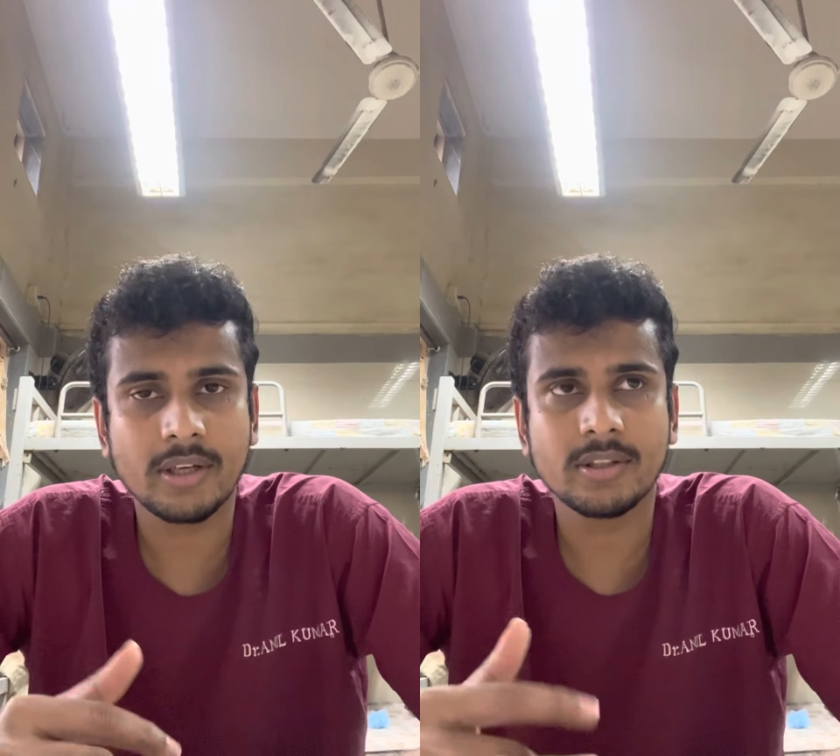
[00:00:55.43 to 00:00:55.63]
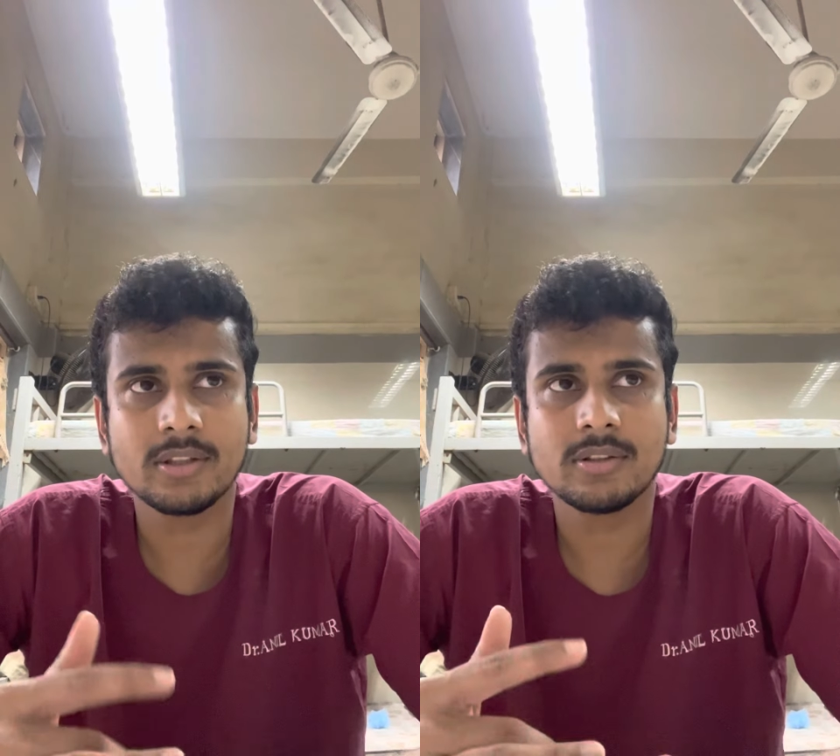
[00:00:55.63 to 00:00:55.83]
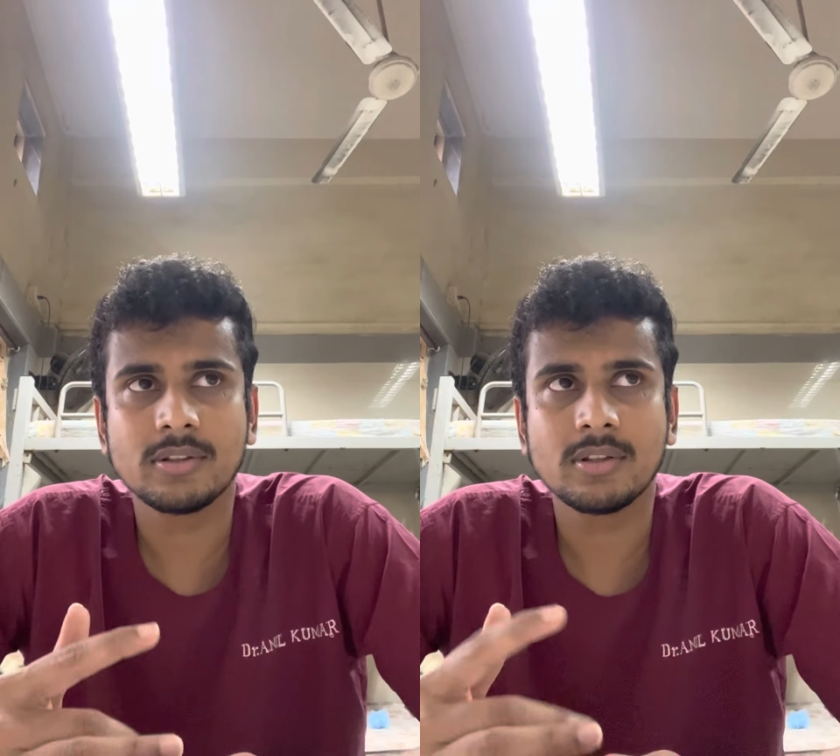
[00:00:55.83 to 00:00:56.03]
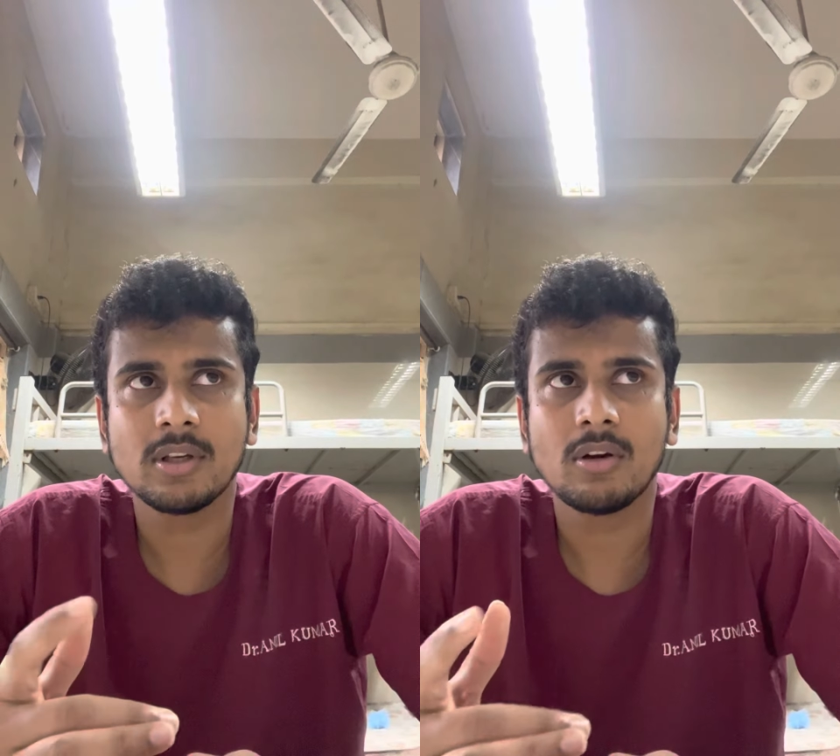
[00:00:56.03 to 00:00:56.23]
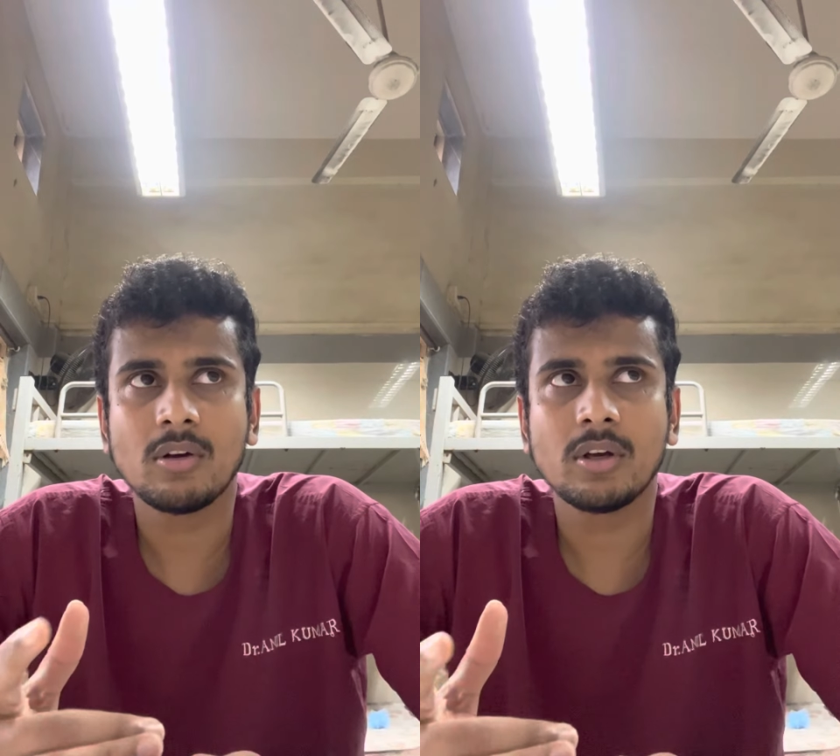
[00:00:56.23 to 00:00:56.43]

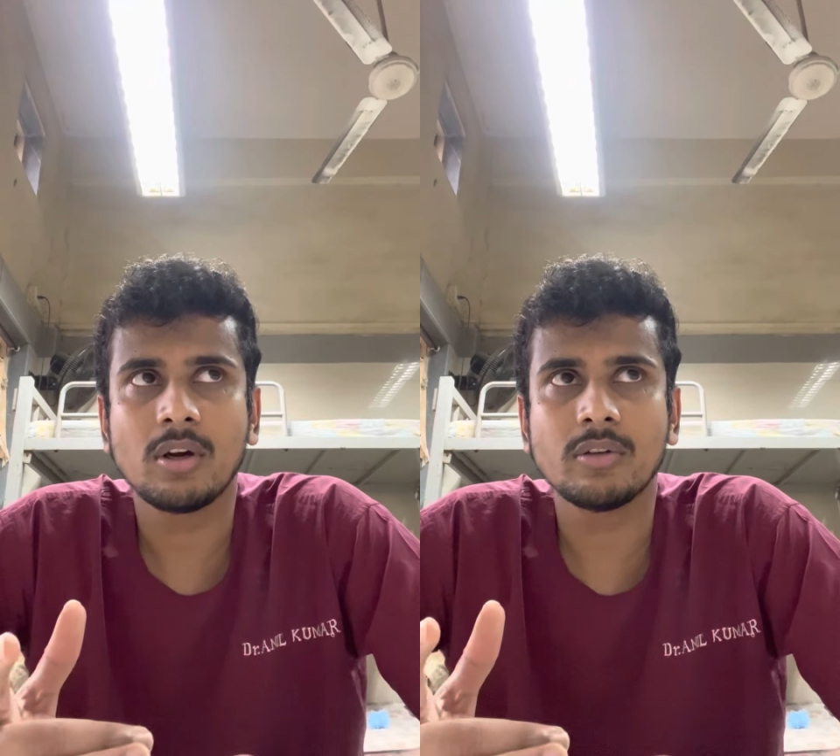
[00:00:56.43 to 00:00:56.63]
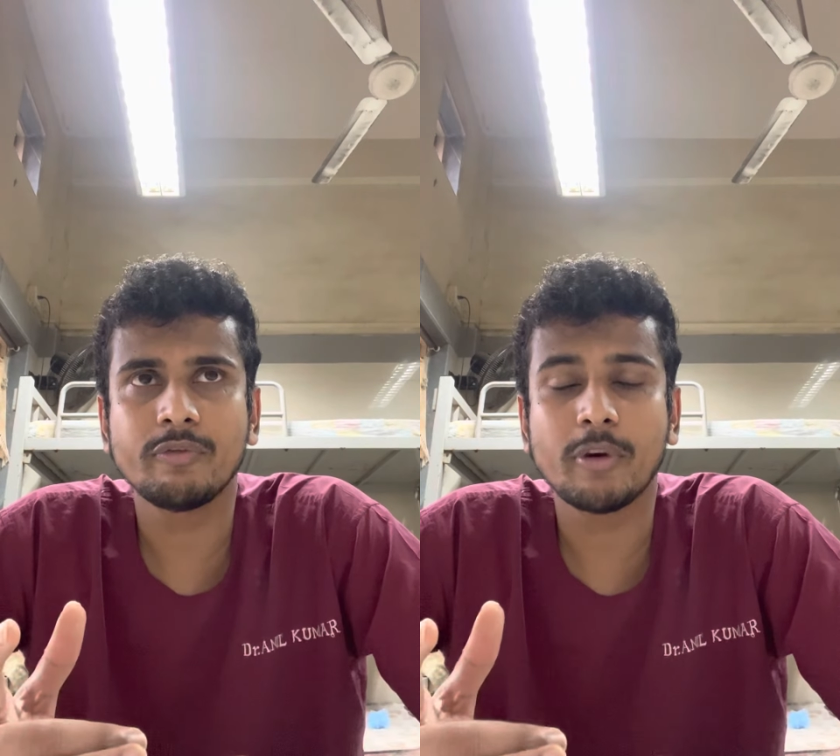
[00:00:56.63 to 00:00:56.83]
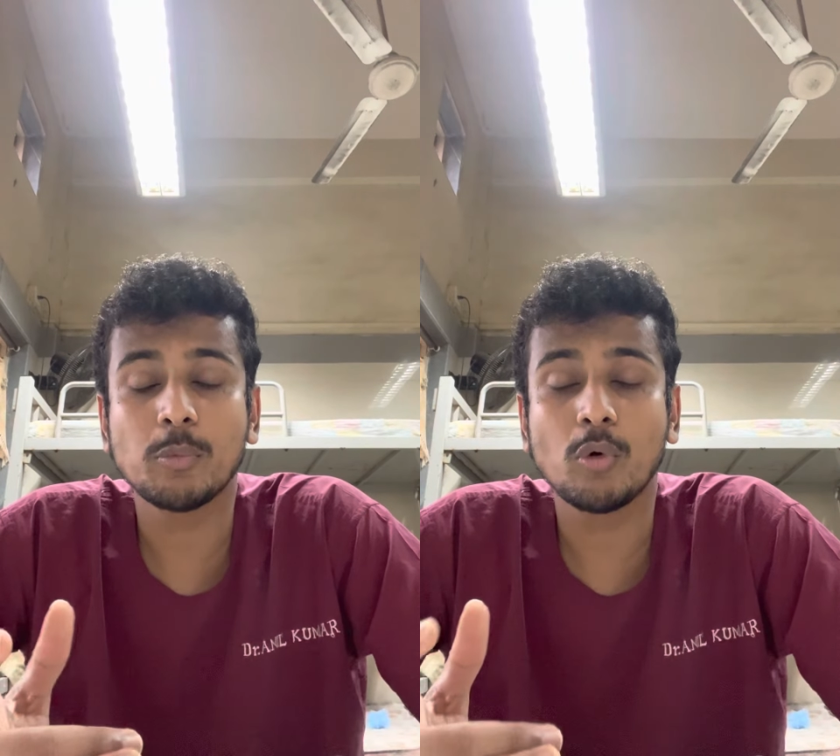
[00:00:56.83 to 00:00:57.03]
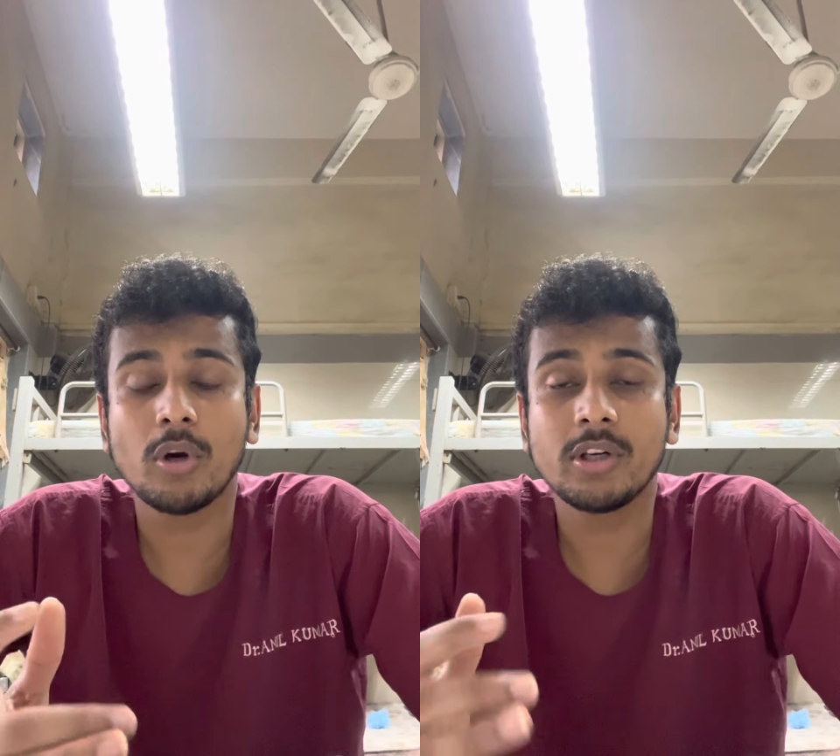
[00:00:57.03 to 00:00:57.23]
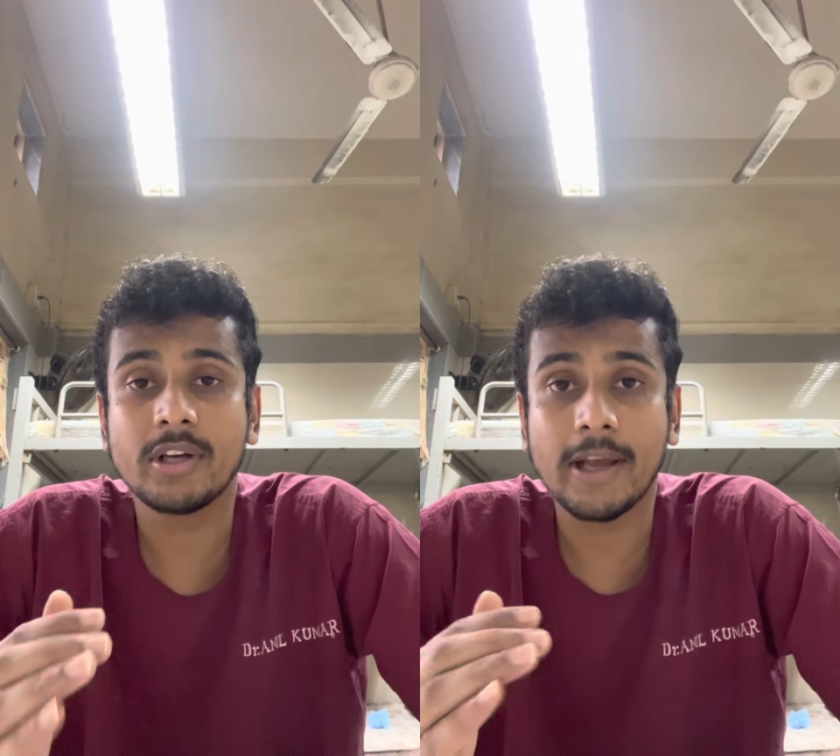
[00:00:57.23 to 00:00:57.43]
and from
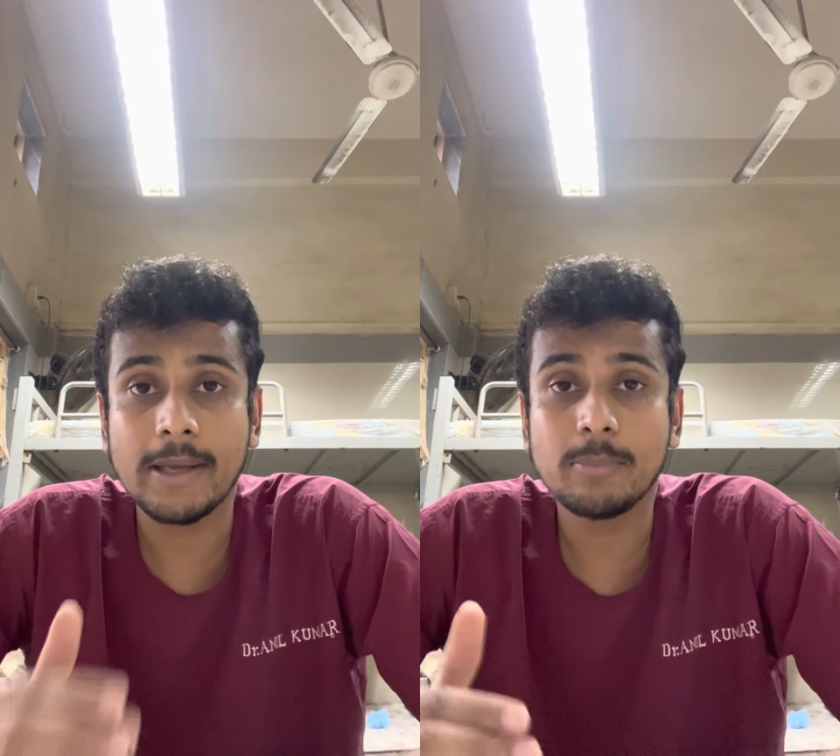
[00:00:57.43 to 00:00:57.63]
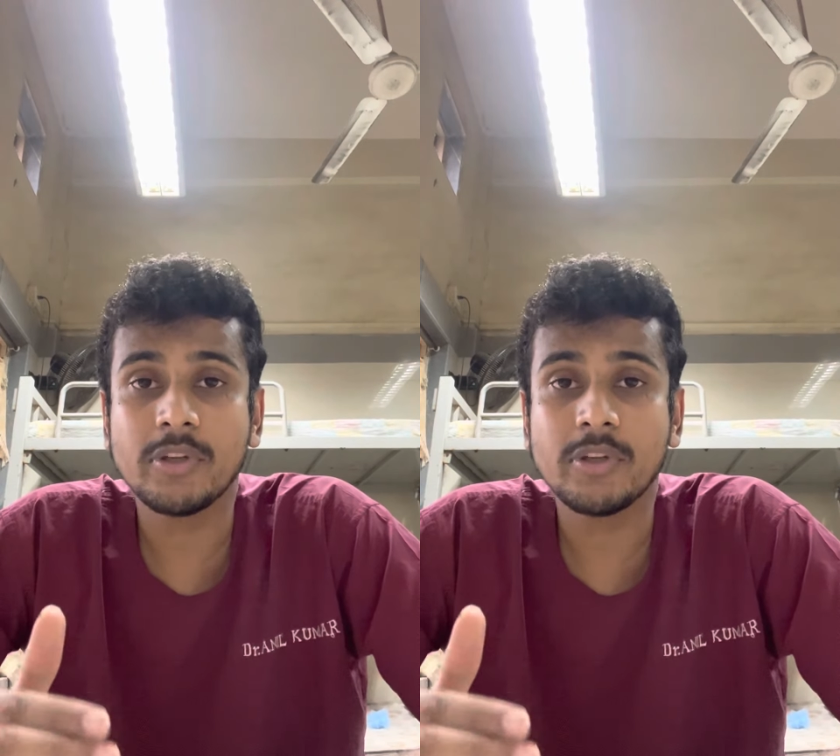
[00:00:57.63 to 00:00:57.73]
what time